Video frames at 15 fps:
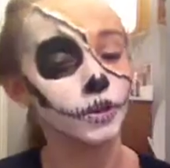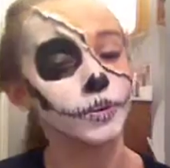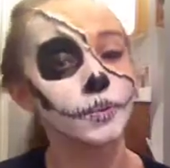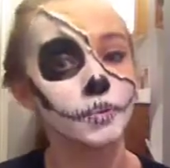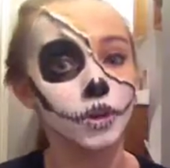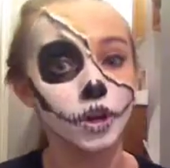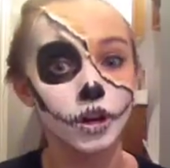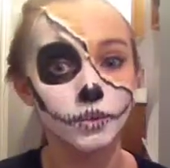when I'm
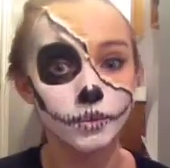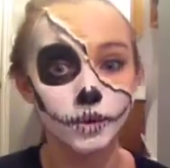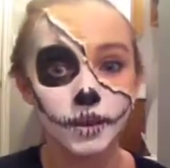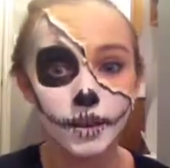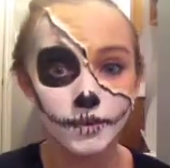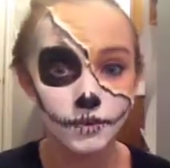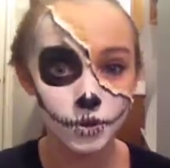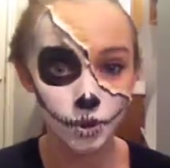a girl. But
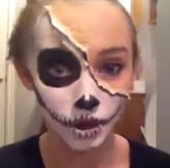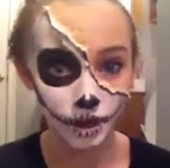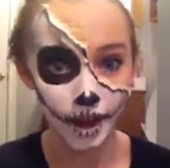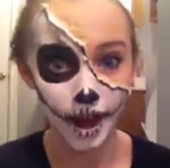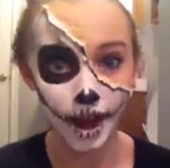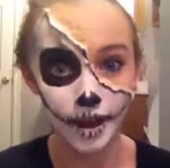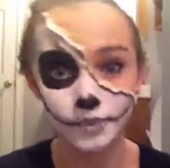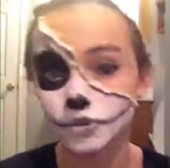if you're a
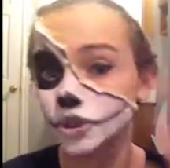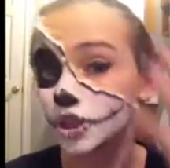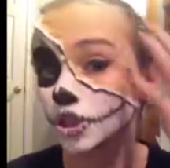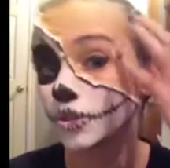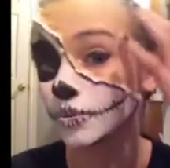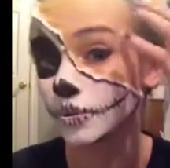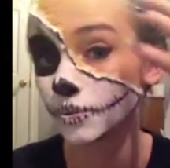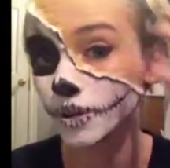guy, I'm sure
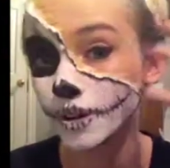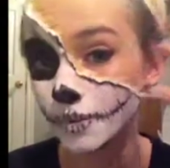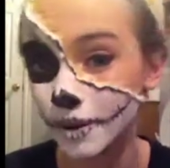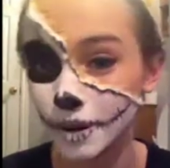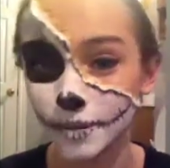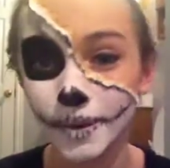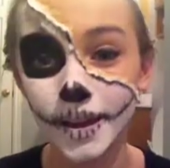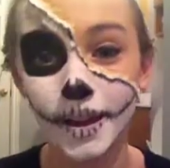you wouldn't want to wear
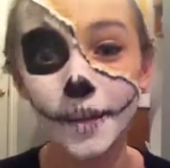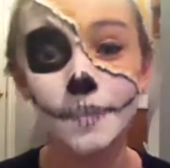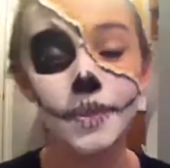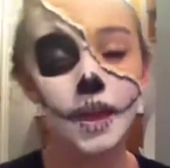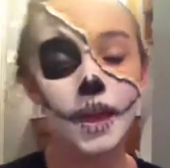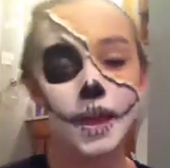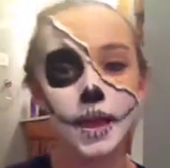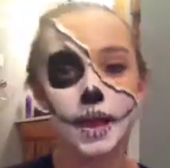your makeup.
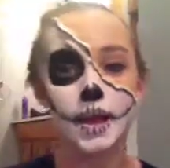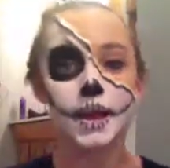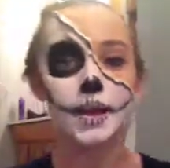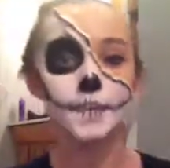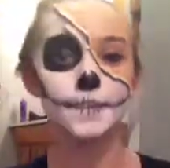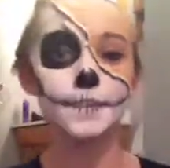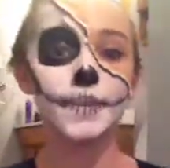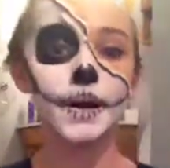
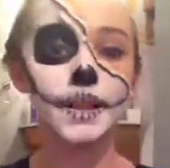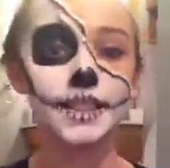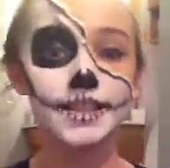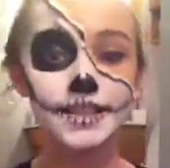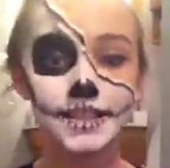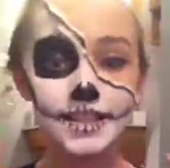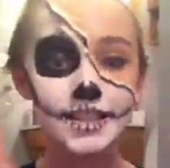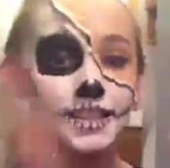But
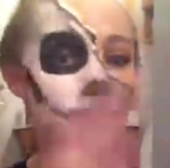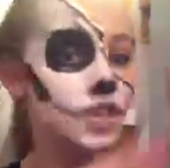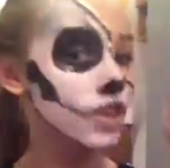this is